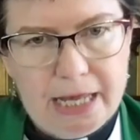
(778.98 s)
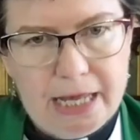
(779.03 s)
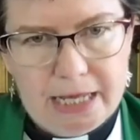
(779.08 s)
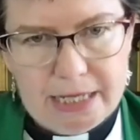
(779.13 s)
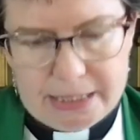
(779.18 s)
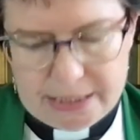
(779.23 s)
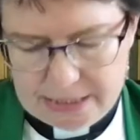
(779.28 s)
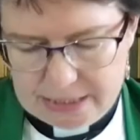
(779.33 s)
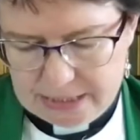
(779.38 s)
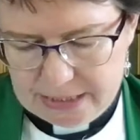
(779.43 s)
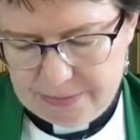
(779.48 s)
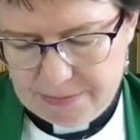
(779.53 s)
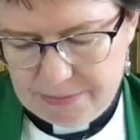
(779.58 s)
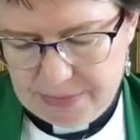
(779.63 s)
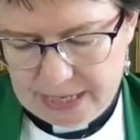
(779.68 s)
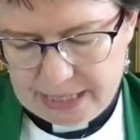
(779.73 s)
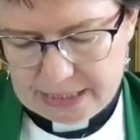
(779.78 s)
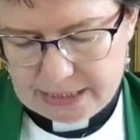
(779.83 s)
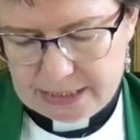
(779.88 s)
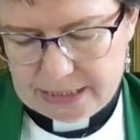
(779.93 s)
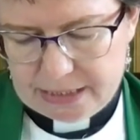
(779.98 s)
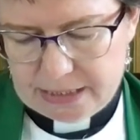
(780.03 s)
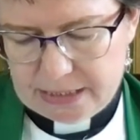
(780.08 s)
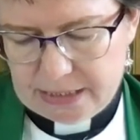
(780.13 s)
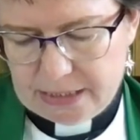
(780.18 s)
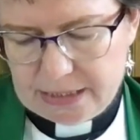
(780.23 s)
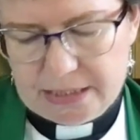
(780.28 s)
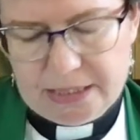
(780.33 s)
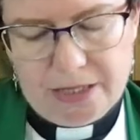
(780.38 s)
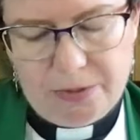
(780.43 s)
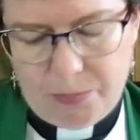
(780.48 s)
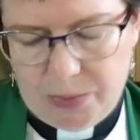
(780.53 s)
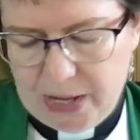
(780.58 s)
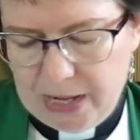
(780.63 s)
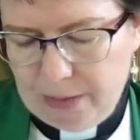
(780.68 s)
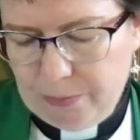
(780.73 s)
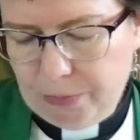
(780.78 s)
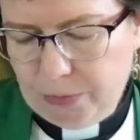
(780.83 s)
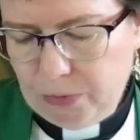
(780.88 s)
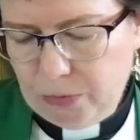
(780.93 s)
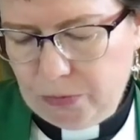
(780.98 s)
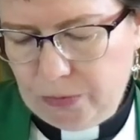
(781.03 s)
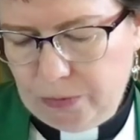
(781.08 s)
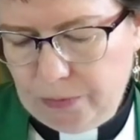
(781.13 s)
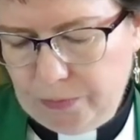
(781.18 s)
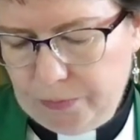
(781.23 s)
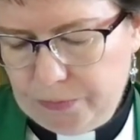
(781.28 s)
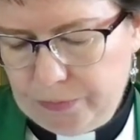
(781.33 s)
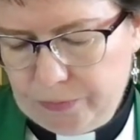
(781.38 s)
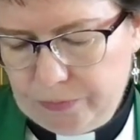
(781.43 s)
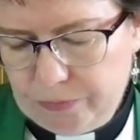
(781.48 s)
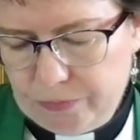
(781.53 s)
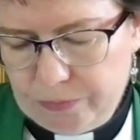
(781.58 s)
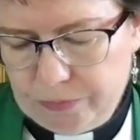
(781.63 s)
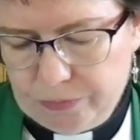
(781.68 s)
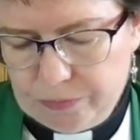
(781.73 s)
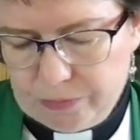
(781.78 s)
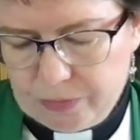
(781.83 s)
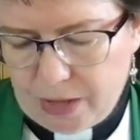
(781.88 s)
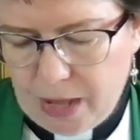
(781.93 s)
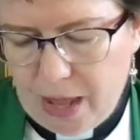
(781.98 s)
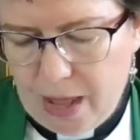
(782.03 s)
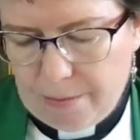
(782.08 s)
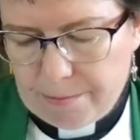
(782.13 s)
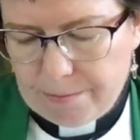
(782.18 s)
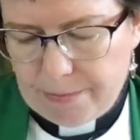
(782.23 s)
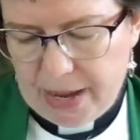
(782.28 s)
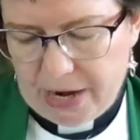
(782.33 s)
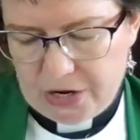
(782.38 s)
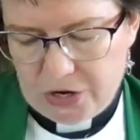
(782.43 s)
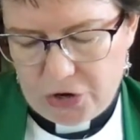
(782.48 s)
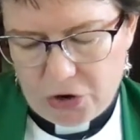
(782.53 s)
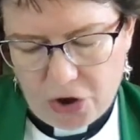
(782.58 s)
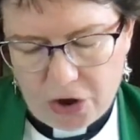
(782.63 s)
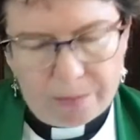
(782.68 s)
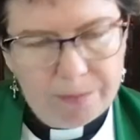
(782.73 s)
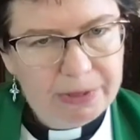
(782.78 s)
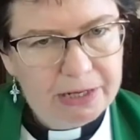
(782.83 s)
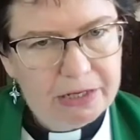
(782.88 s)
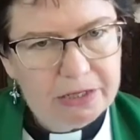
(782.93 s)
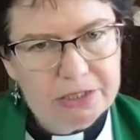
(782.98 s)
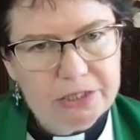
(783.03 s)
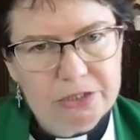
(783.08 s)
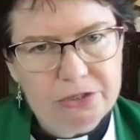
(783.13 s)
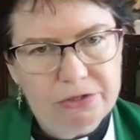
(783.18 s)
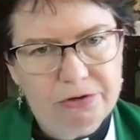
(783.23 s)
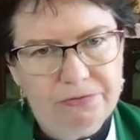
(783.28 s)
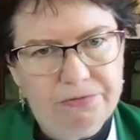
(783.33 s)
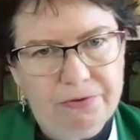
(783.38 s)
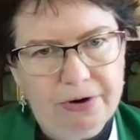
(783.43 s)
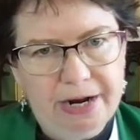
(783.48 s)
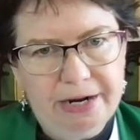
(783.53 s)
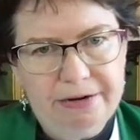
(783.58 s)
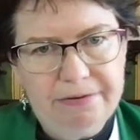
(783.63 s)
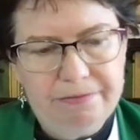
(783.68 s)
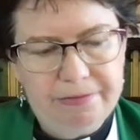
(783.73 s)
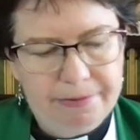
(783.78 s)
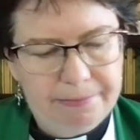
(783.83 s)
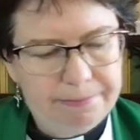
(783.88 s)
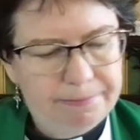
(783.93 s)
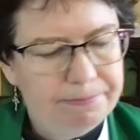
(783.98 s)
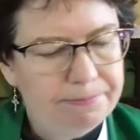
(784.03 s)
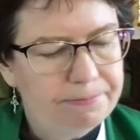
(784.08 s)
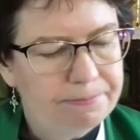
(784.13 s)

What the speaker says: Submit to people, but not because you're afraid of them,